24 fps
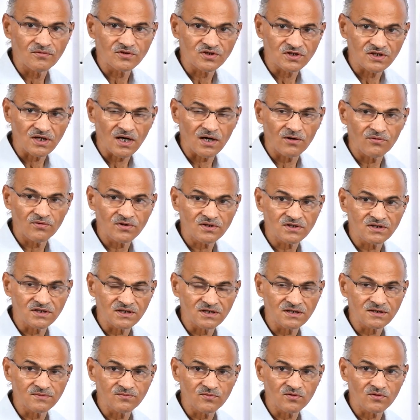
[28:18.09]
So our
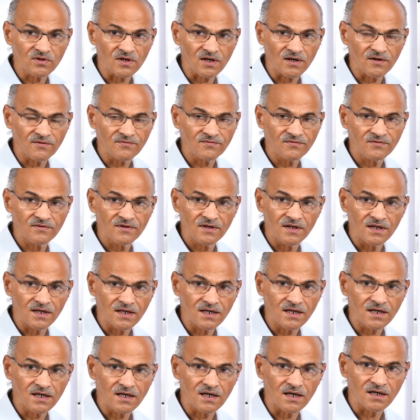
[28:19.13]
seismograph
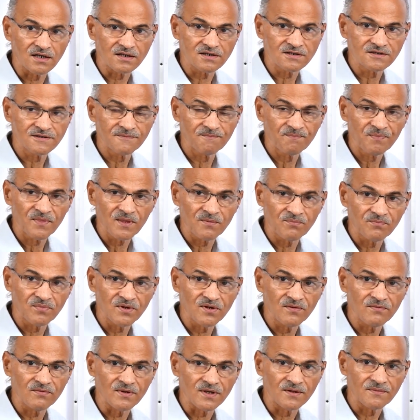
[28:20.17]
records
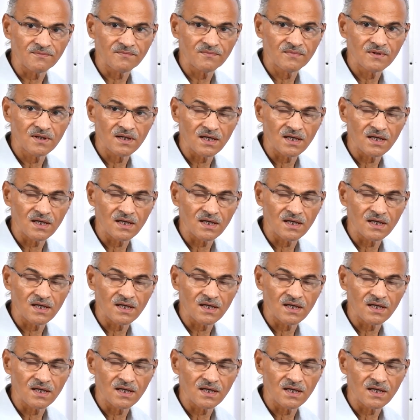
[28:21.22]
P wave,